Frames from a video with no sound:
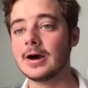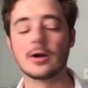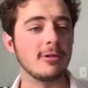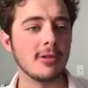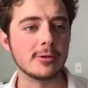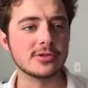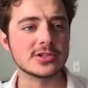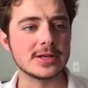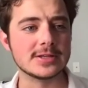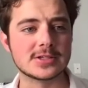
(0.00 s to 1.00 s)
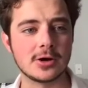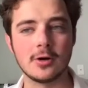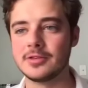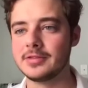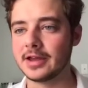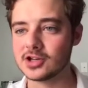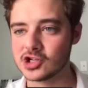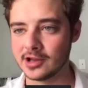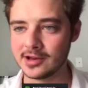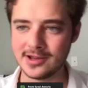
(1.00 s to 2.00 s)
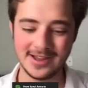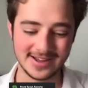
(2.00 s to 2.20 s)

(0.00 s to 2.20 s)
Close, it's called Nightshade.